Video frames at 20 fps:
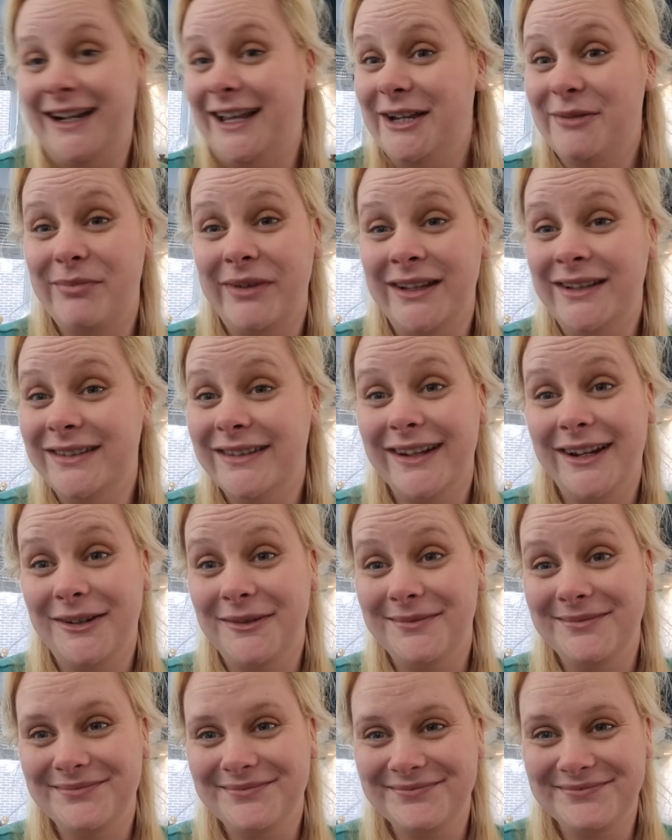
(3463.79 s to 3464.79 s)
I like beans
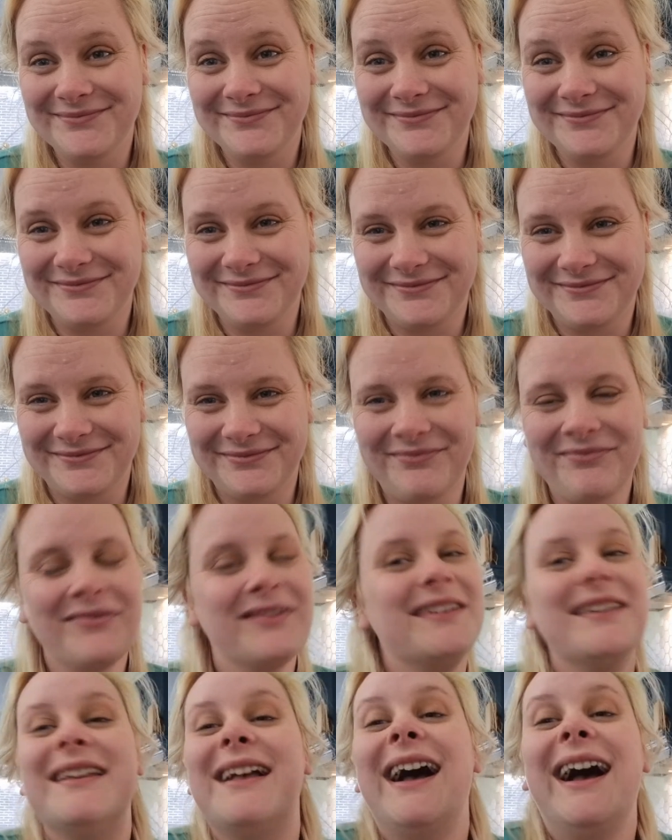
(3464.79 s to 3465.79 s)
now.
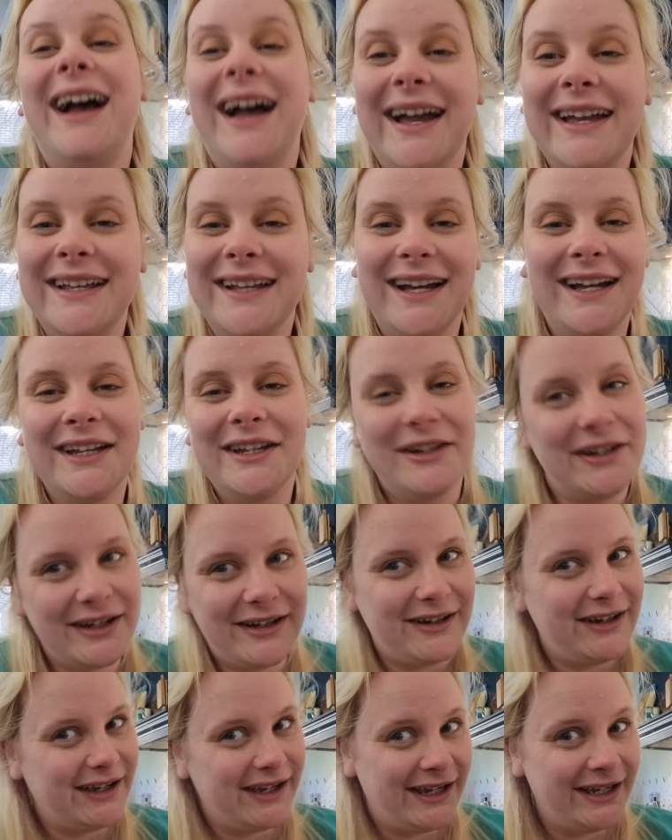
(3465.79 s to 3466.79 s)
I
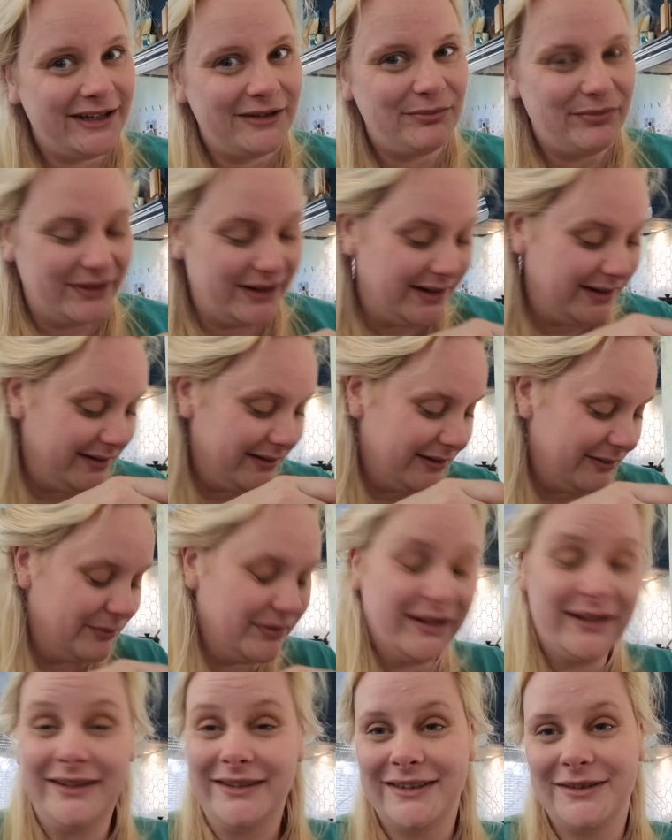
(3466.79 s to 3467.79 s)
ate
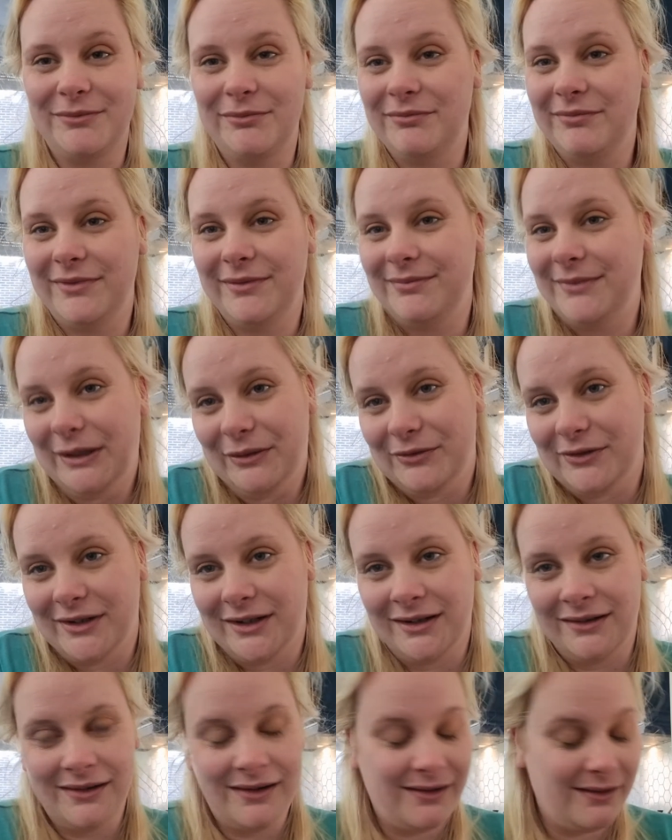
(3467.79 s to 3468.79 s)
beans
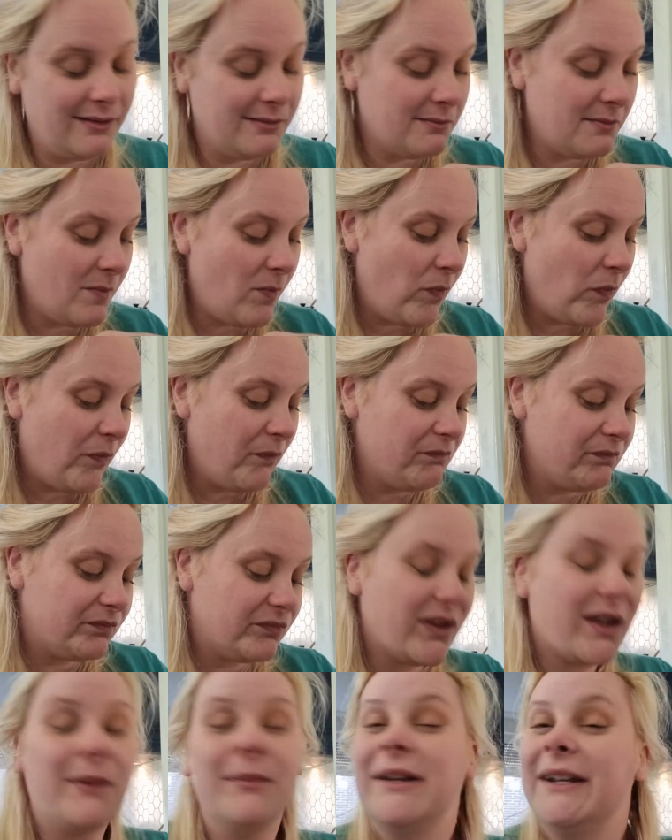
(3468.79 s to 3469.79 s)
before,
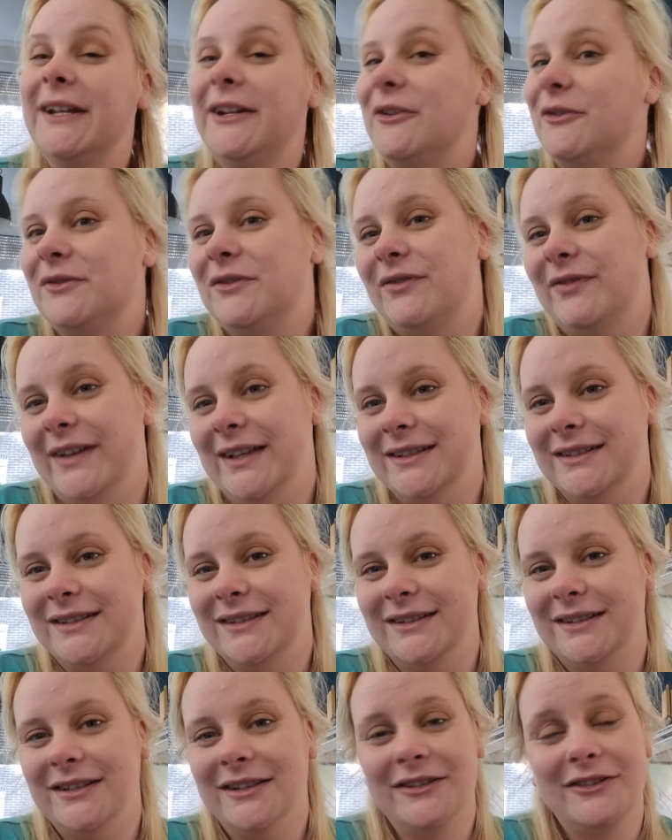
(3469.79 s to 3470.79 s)
but I don't
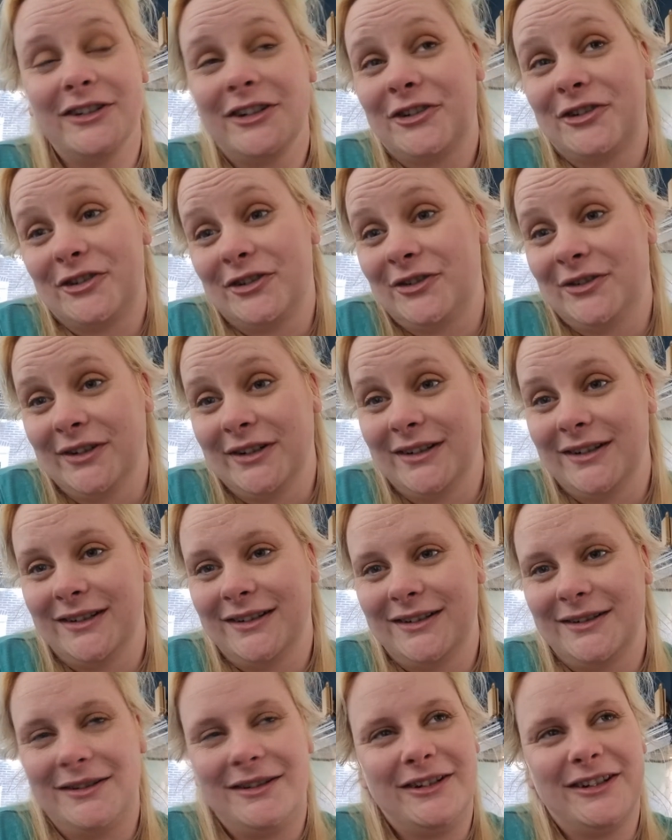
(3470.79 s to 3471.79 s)
fancy. They're good.
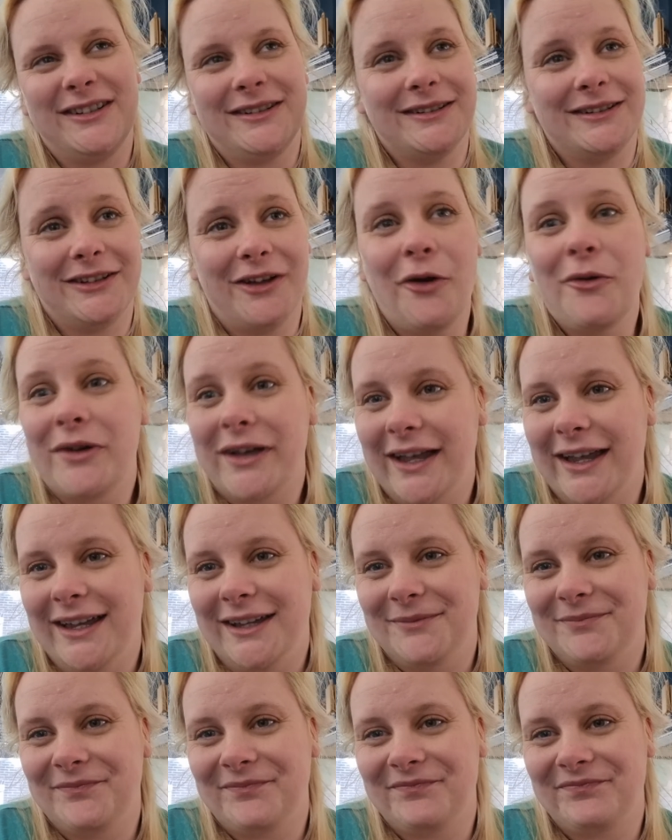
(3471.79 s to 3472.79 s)
They're
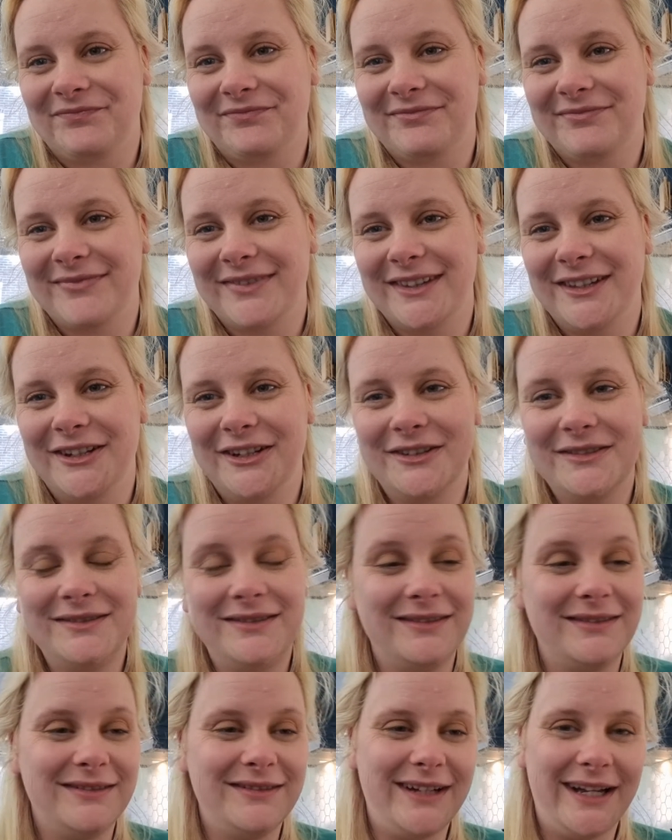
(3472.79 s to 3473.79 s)
okay. You
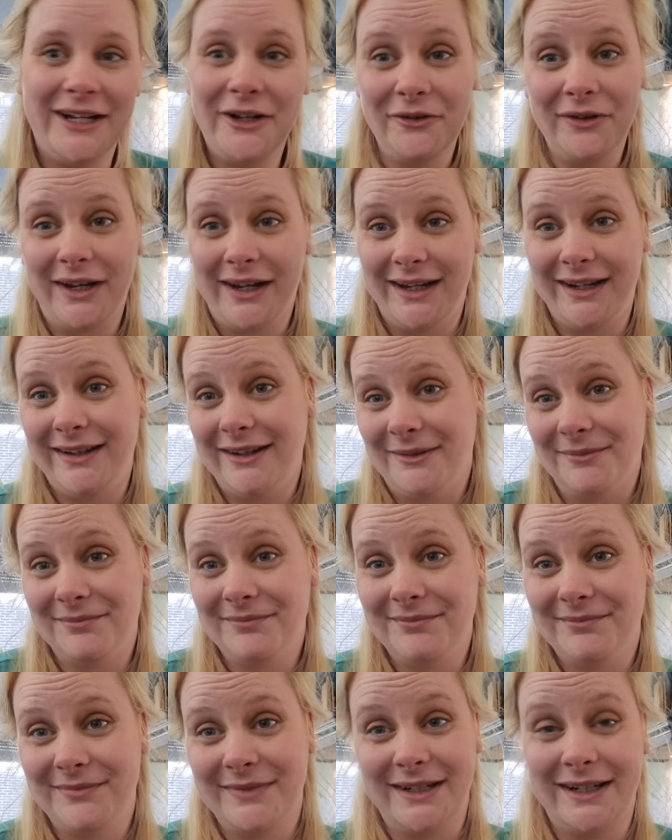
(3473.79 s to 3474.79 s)
know, I don't hate
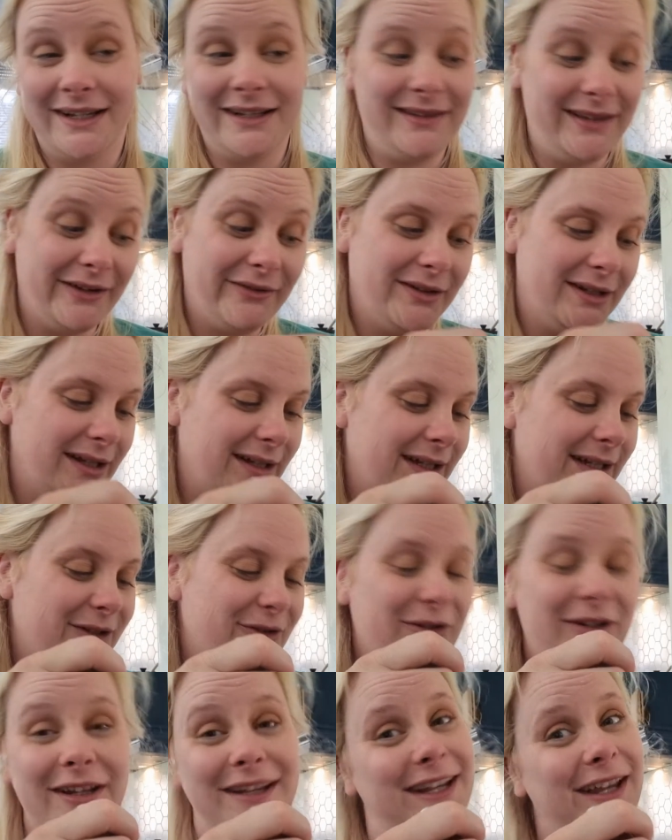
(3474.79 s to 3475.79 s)
them, but I definitely
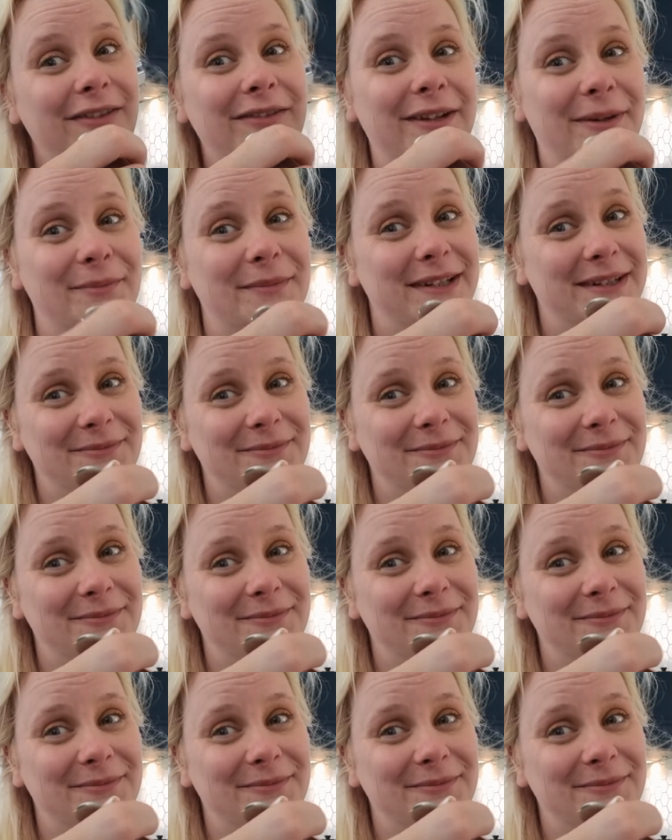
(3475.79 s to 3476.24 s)
do not love them.